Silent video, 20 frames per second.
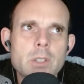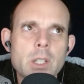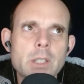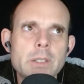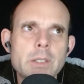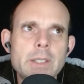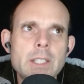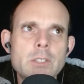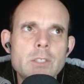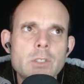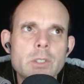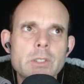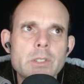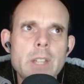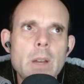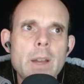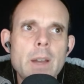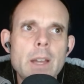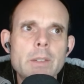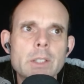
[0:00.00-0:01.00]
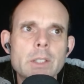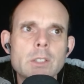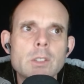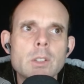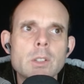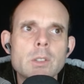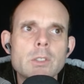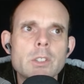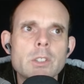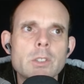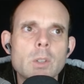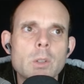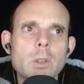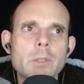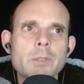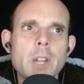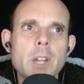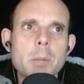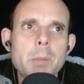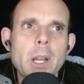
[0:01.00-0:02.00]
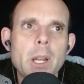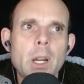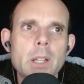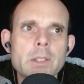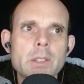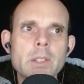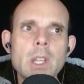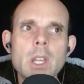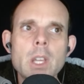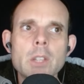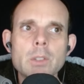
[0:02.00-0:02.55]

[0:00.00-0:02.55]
on teachers now having to notify parents.